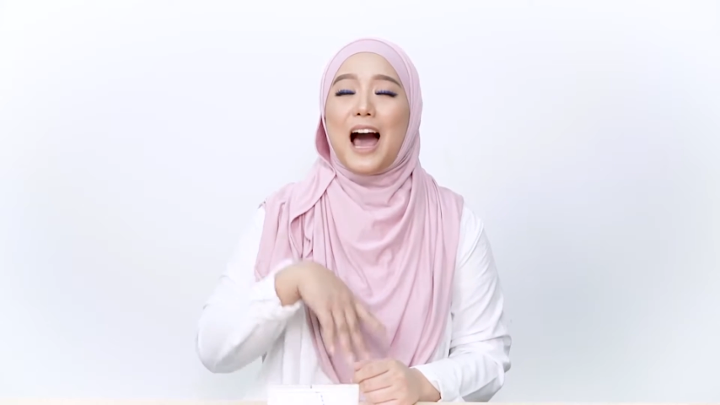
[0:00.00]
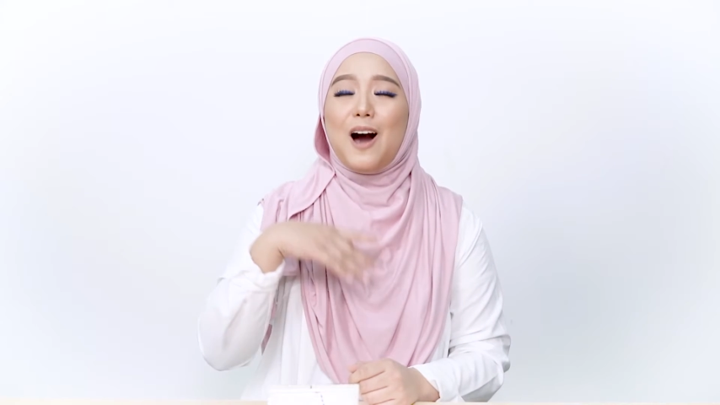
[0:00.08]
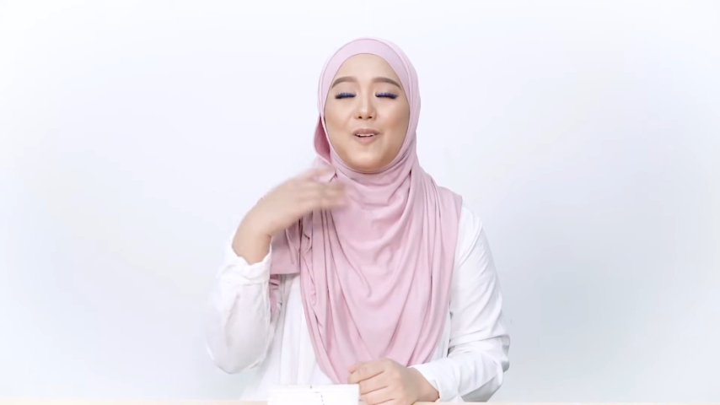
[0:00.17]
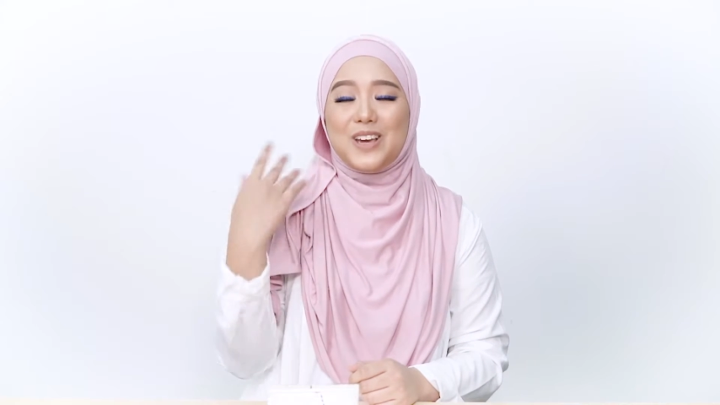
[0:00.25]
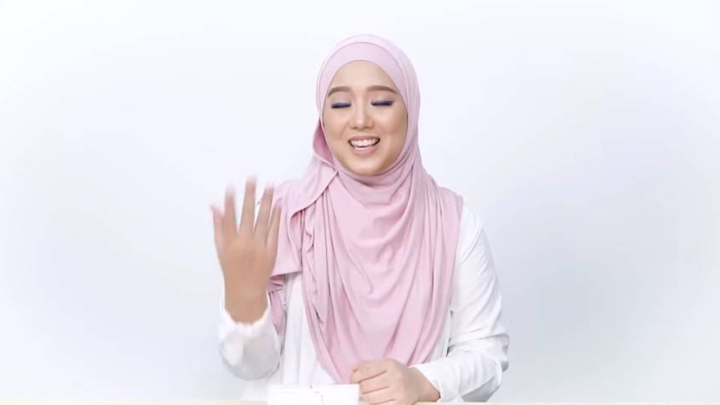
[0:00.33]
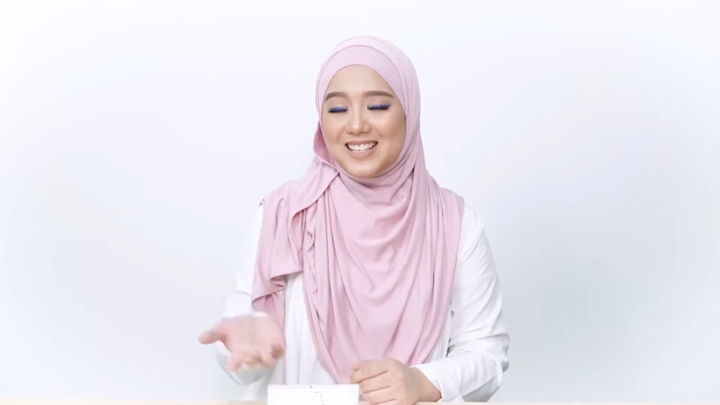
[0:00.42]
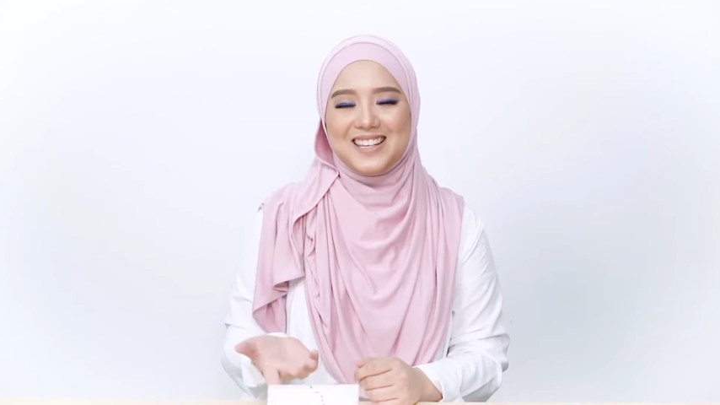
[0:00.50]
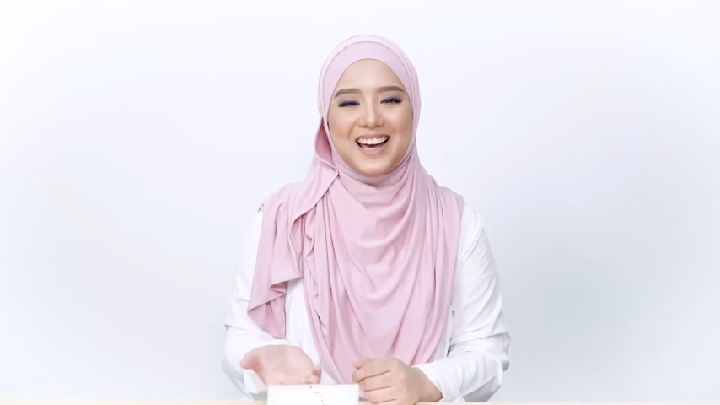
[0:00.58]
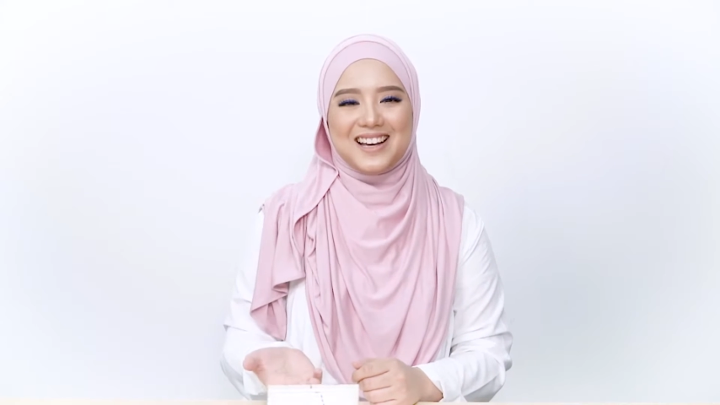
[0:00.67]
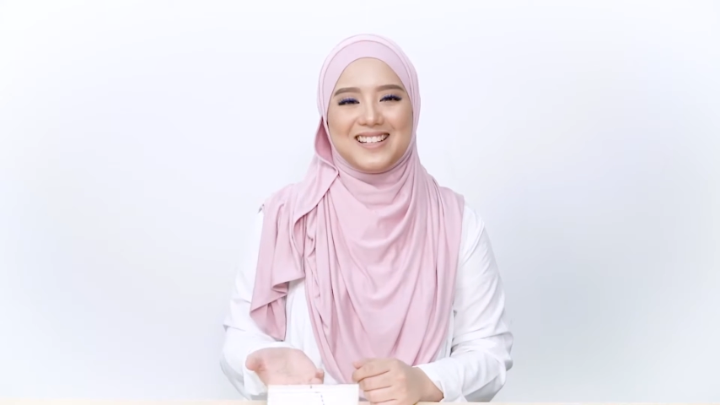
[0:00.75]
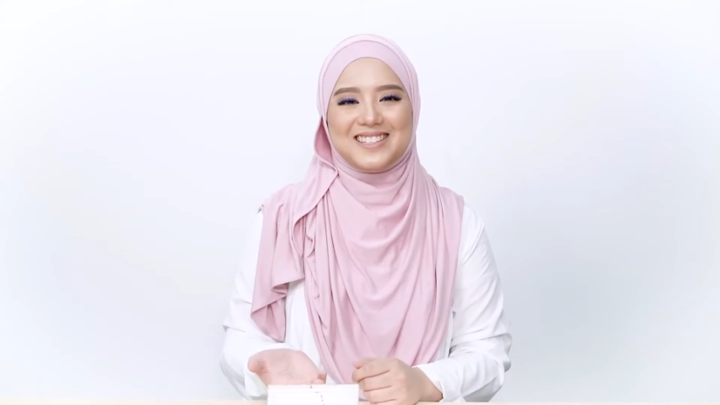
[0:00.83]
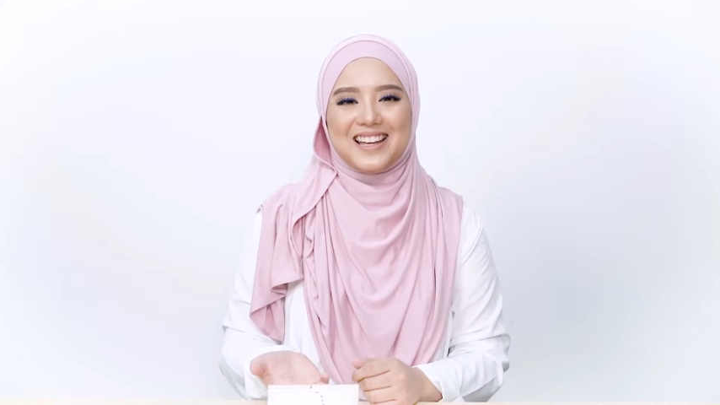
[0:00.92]
how easy
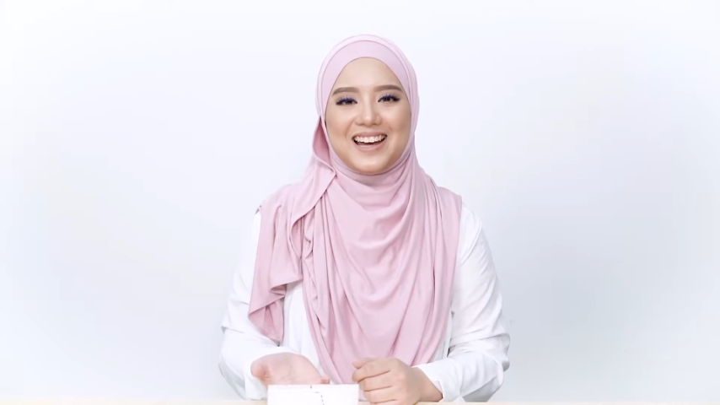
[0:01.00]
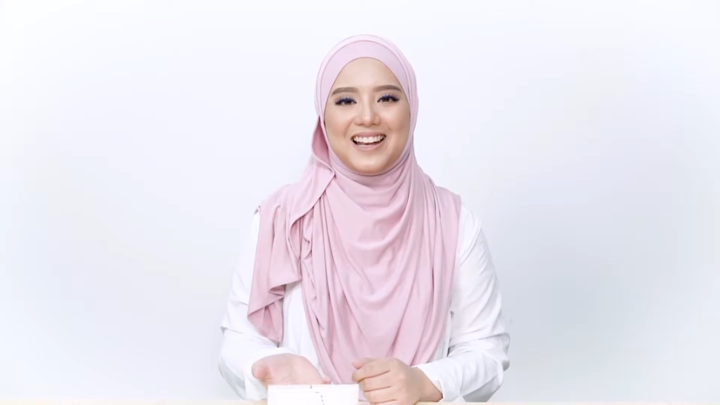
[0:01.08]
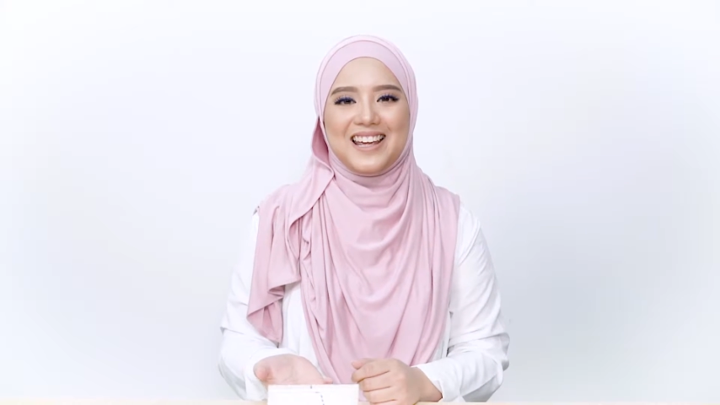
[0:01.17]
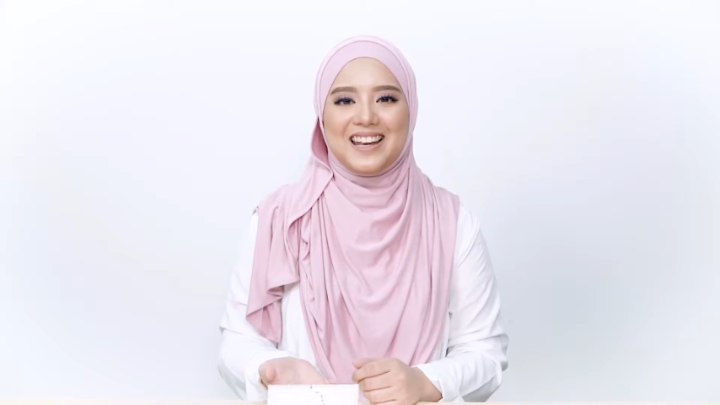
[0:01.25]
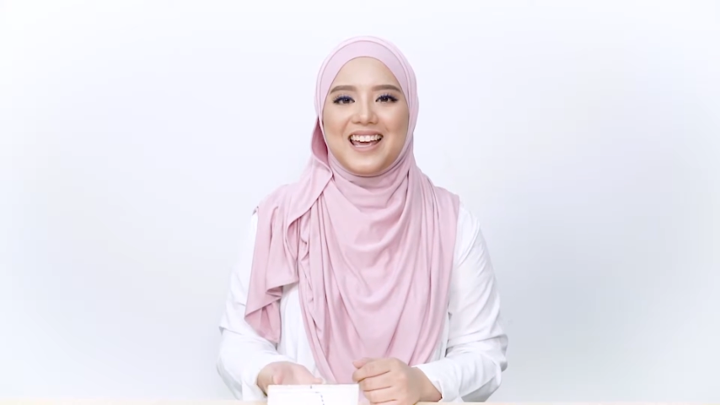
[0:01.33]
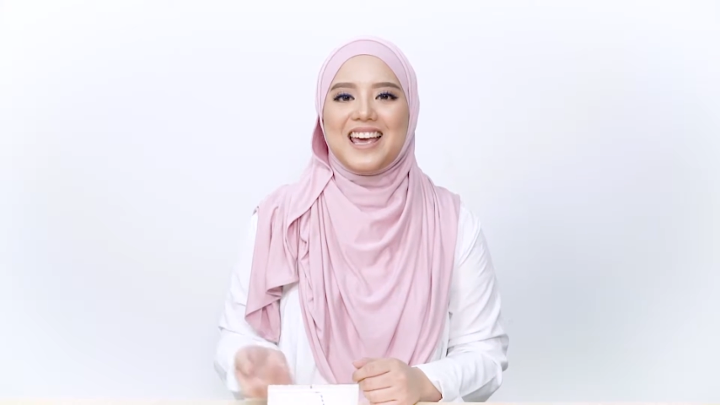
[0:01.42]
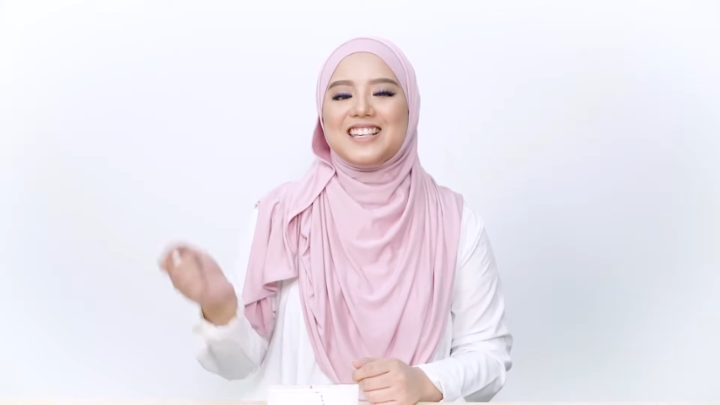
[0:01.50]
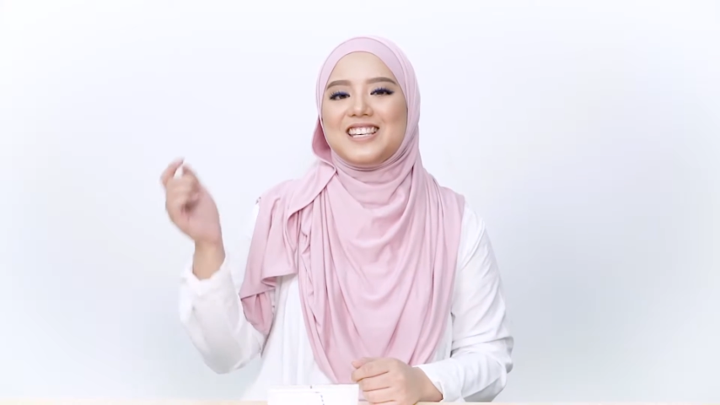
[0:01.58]
I style it,